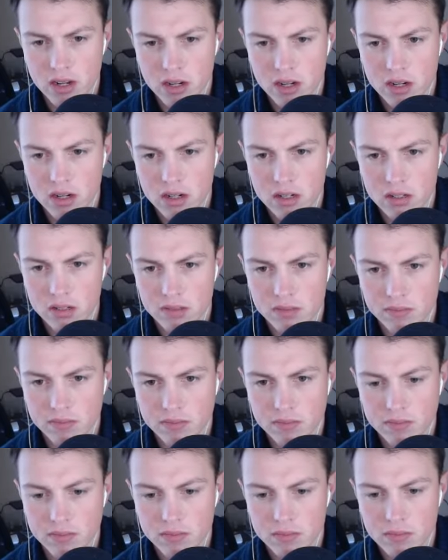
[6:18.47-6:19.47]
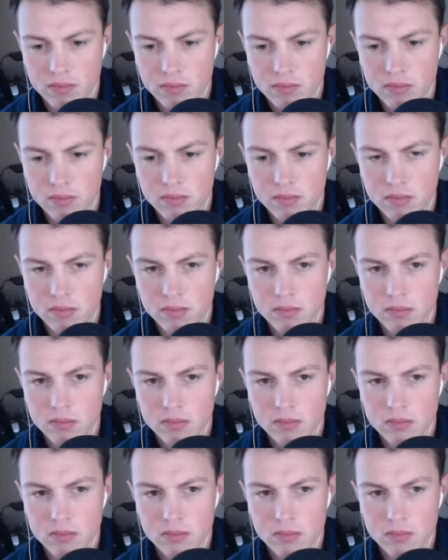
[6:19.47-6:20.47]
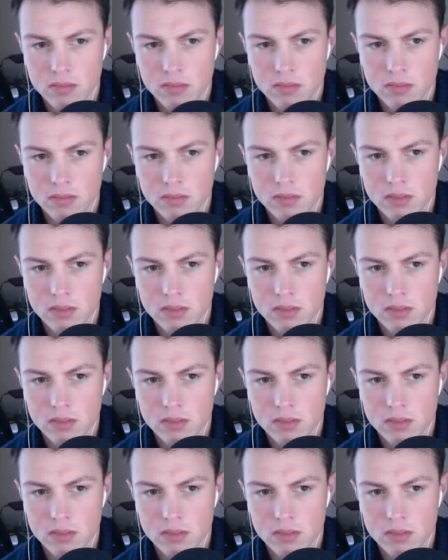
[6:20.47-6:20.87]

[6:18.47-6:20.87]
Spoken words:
No one is speaking in this clip.